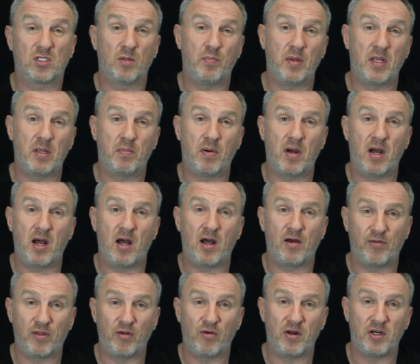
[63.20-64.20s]
a big part
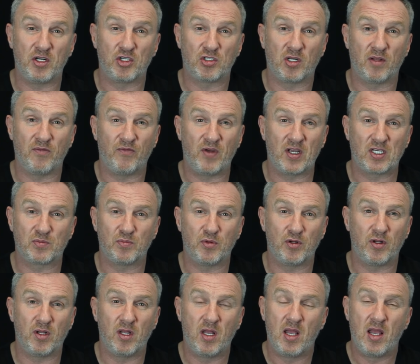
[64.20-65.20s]
of their initial
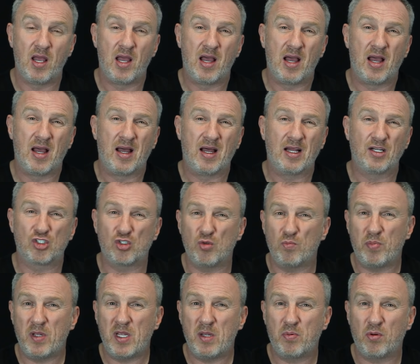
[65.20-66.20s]
investment. And some
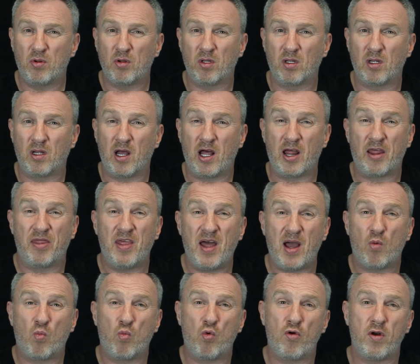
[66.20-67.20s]
people are
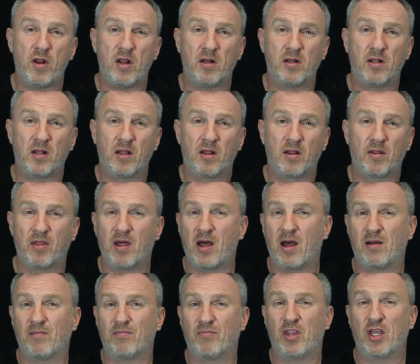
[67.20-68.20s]
that worried
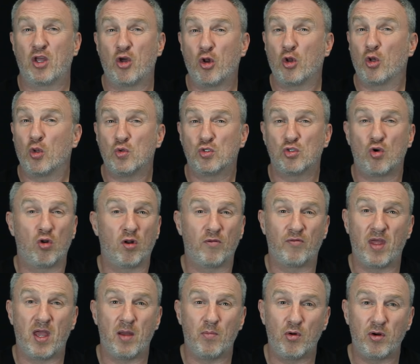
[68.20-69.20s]
that they're going to lose all of
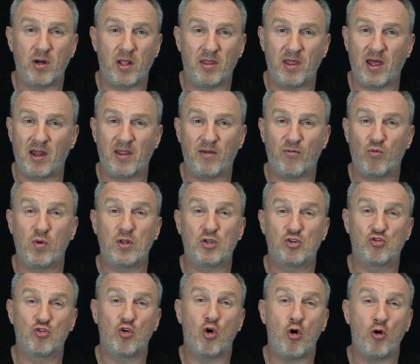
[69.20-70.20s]
their money, that they've
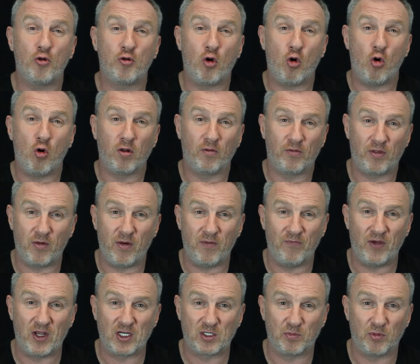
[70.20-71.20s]
withdrawn all of their
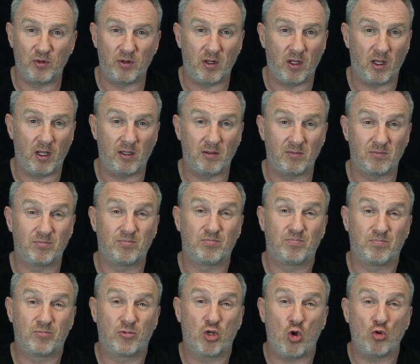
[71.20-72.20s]
investment, and
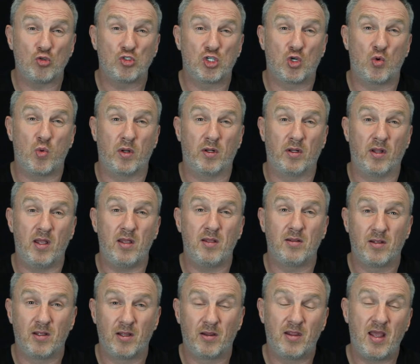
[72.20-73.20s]
consequently
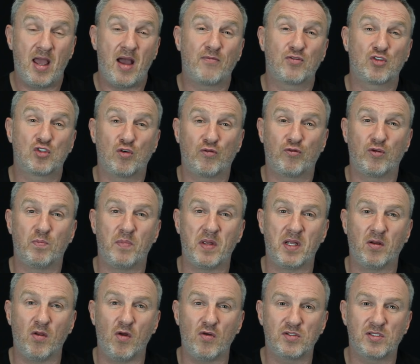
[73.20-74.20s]
they have suffered big
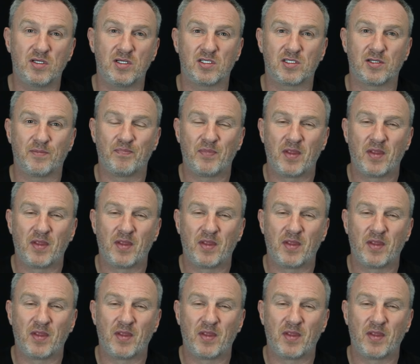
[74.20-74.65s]
losses.